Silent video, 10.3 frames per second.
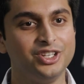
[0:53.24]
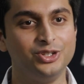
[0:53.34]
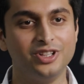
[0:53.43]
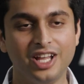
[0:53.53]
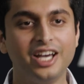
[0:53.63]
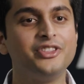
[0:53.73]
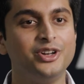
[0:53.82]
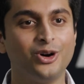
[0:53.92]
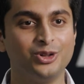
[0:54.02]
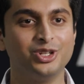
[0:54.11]
You learn
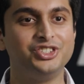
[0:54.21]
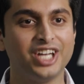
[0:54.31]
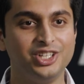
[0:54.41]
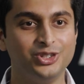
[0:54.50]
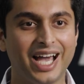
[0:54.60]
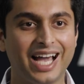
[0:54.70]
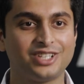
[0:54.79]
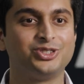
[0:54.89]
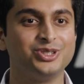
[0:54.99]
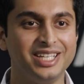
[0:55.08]
the knowledge and you
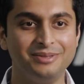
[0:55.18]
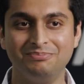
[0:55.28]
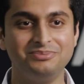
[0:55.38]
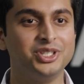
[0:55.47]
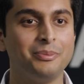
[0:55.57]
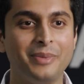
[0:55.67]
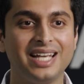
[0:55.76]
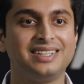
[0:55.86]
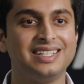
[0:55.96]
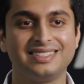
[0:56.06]
actually, you know,
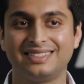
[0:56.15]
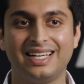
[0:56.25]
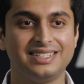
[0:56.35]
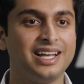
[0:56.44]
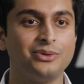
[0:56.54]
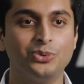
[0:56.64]
make things that, that